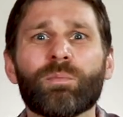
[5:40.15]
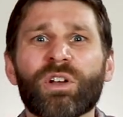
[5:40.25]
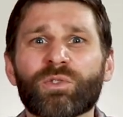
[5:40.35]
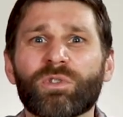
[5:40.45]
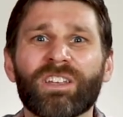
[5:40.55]
but
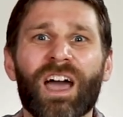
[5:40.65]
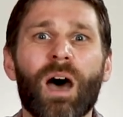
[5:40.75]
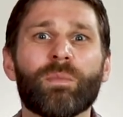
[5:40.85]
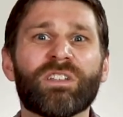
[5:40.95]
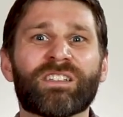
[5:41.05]
it's really
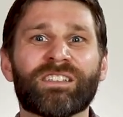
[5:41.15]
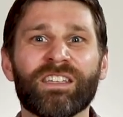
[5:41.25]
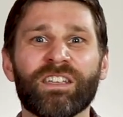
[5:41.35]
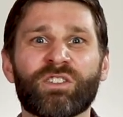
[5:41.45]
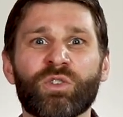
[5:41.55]
common to
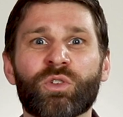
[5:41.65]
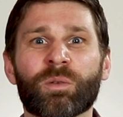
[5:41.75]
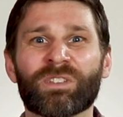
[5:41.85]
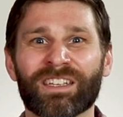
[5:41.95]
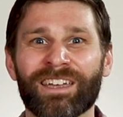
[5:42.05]
see these two
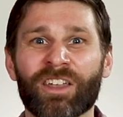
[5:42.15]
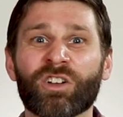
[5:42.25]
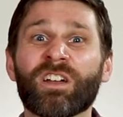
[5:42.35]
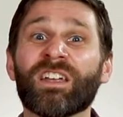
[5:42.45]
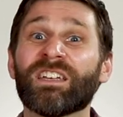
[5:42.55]
herbs
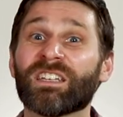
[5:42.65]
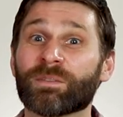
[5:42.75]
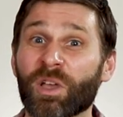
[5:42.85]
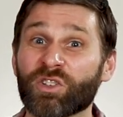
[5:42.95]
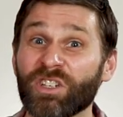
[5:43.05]
together,
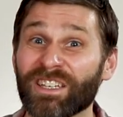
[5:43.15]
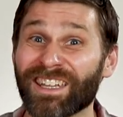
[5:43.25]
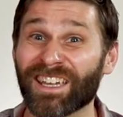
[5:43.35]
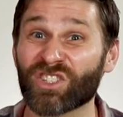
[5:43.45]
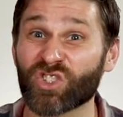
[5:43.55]
especially
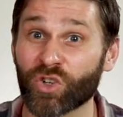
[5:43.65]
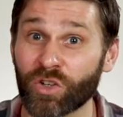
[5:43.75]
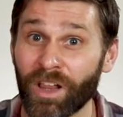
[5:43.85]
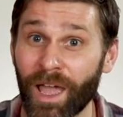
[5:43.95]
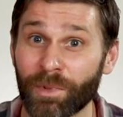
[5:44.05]
in
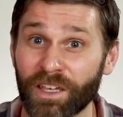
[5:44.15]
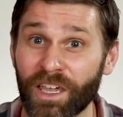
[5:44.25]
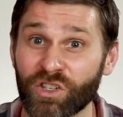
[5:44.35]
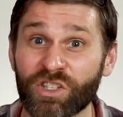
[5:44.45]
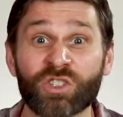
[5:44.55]
external
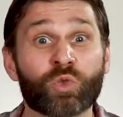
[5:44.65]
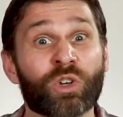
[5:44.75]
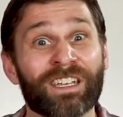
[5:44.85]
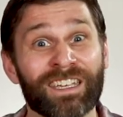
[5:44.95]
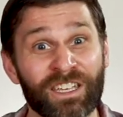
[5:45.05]
applications
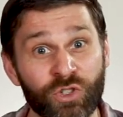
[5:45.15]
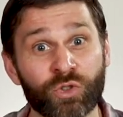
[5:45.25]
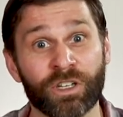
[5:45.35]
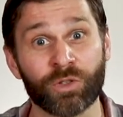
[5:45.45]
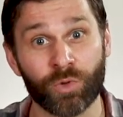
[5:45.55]
treating
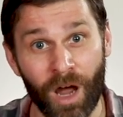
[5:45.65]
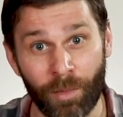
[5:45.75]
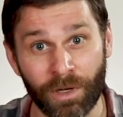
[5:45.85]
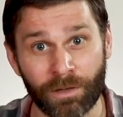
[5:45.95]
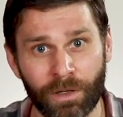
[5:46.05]
injury and
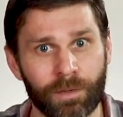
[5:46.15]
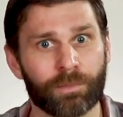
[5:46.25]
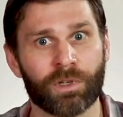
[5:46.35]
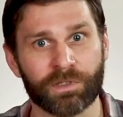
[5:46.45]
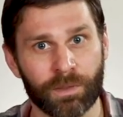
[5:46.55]
trauma,
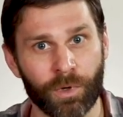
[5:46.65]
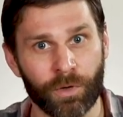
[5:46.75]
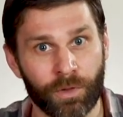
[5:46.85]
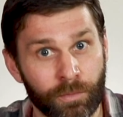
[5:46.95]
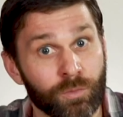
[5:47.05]
because they
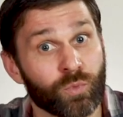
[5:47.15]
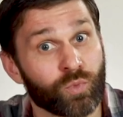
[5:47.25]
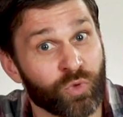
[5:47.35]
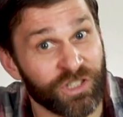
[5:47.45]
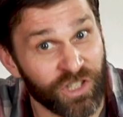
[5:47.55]
both
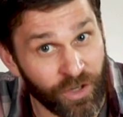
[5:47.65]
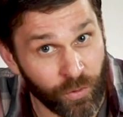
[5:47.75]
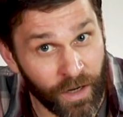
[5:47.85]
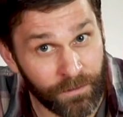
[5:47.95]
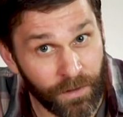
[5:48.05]

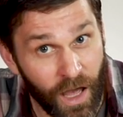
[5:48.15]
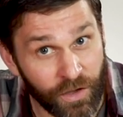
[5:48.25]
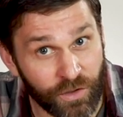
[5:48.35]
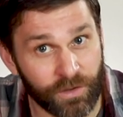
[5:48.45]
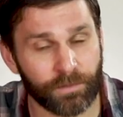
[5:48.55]
regenerate
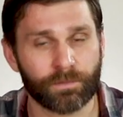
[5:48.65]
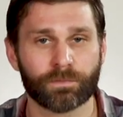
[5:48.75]
flesh.